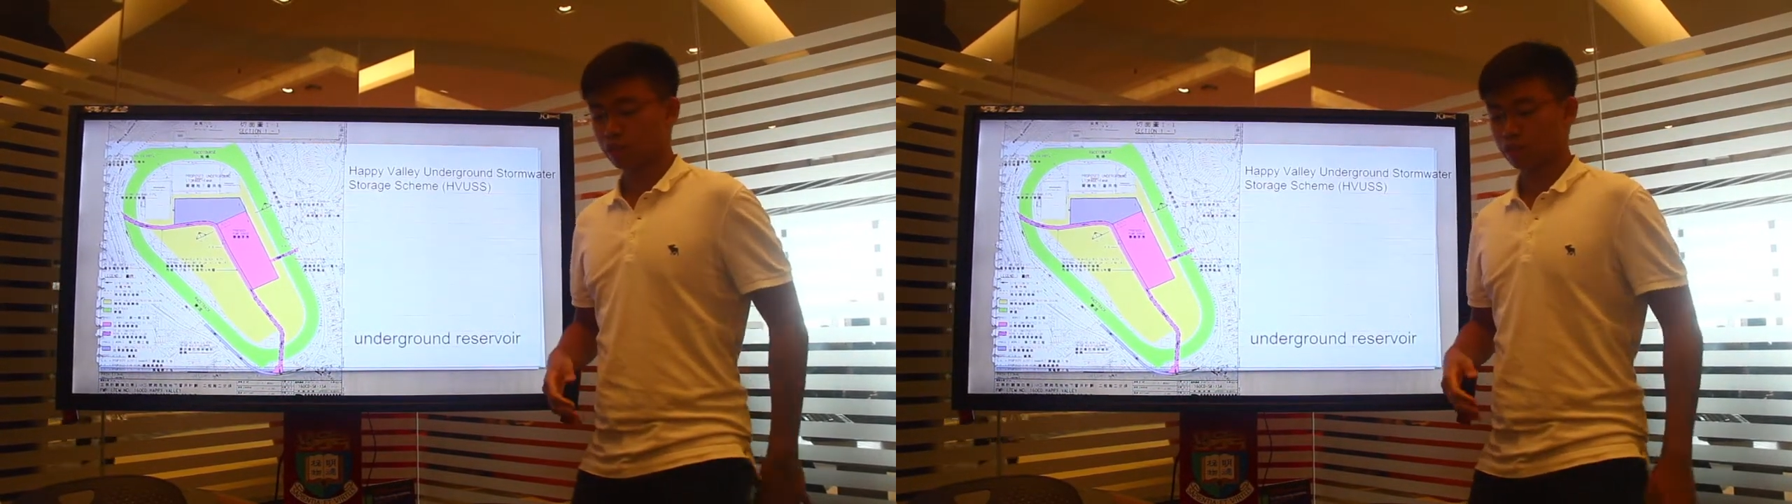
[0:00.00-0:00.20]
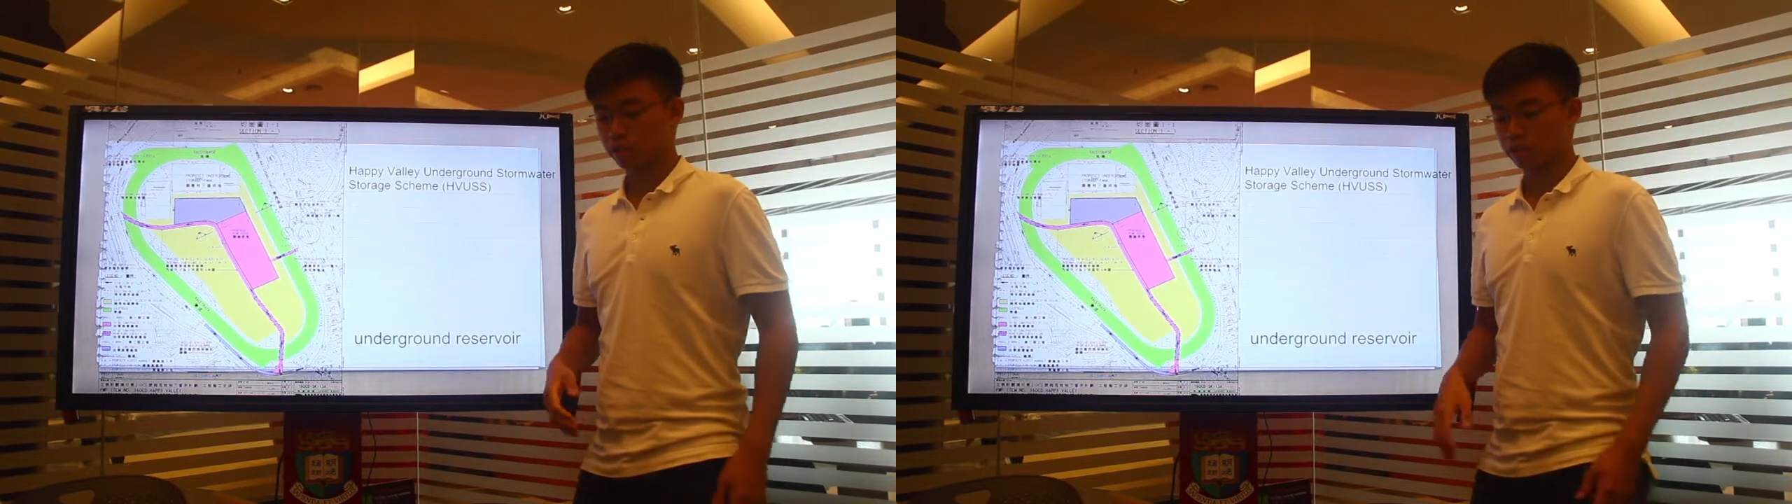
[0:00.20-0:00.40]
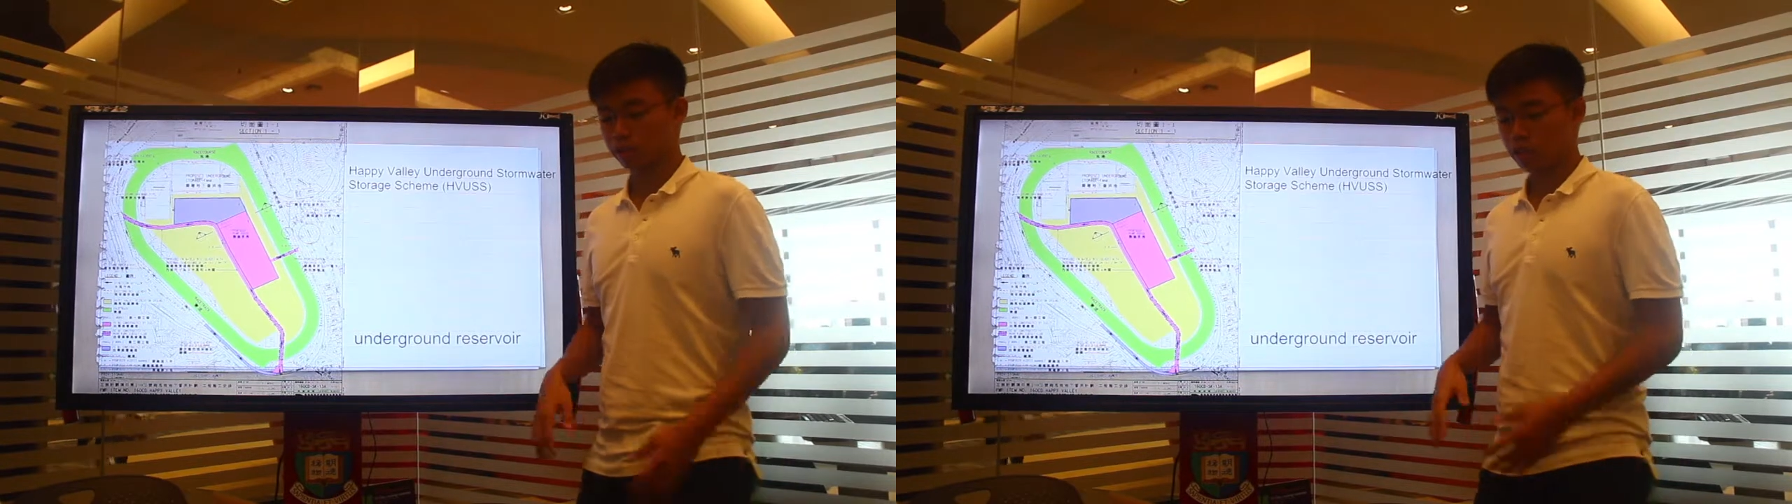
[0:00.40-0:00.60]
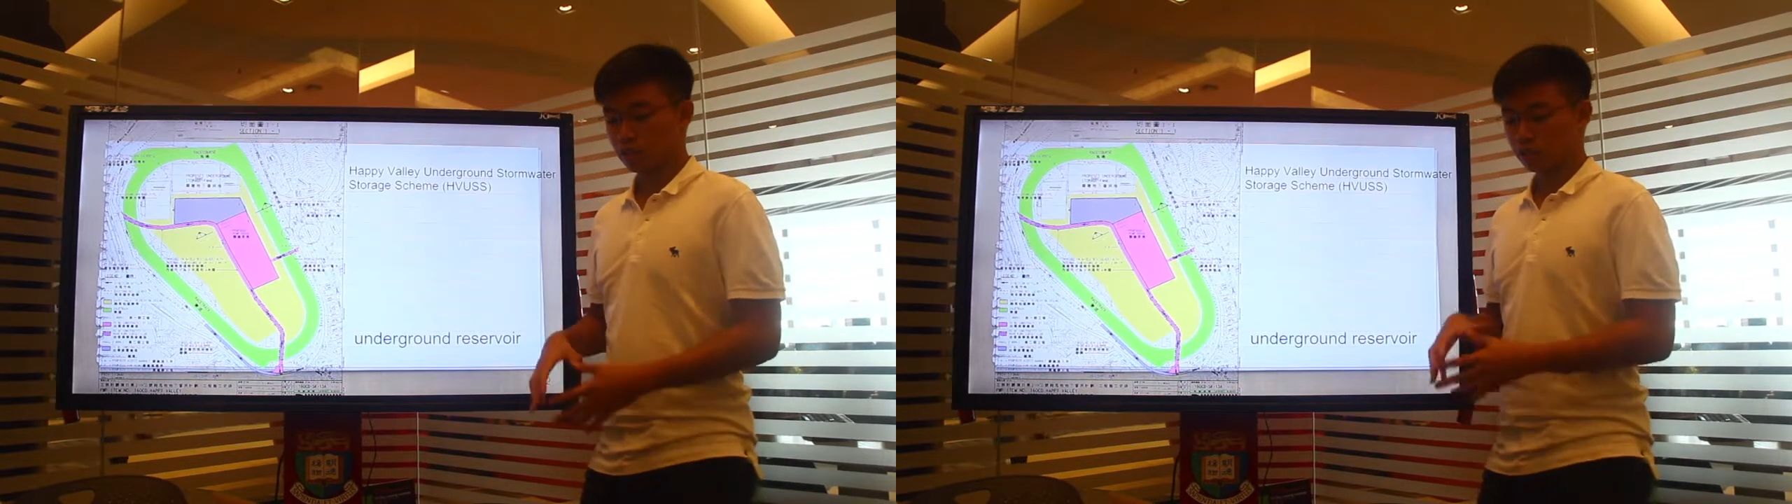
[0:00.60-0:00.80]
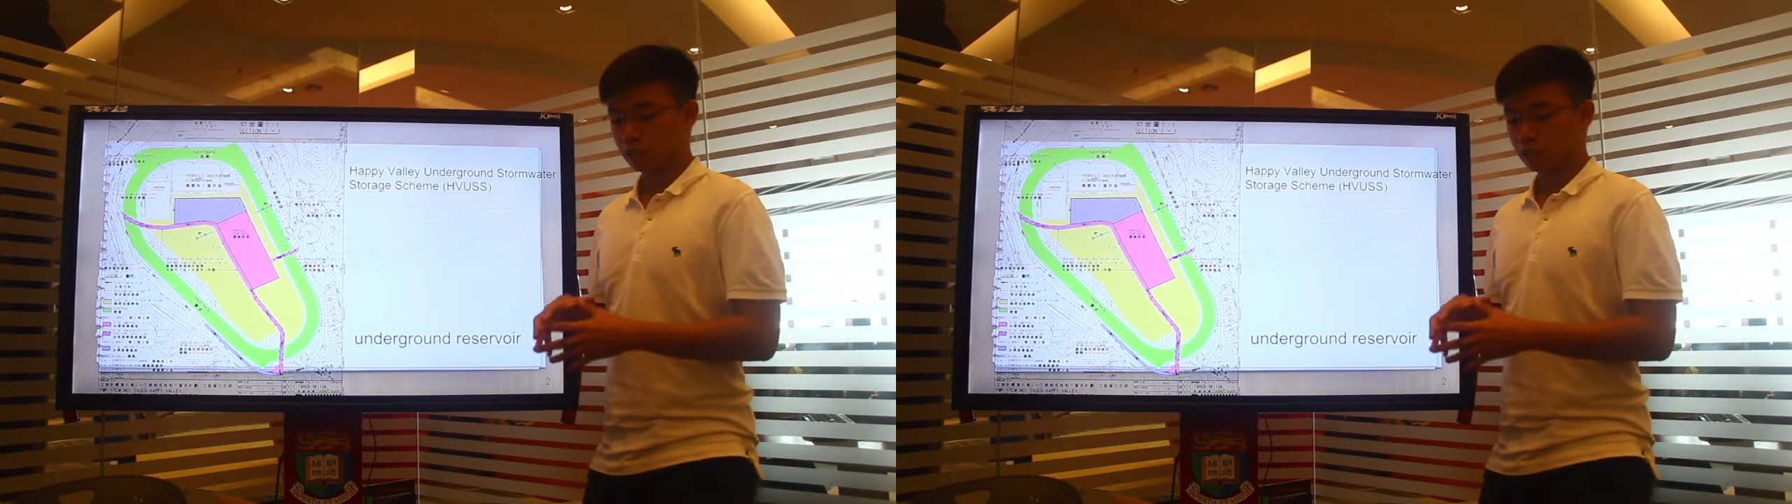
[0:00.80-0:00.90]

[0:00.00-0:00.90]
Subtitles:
because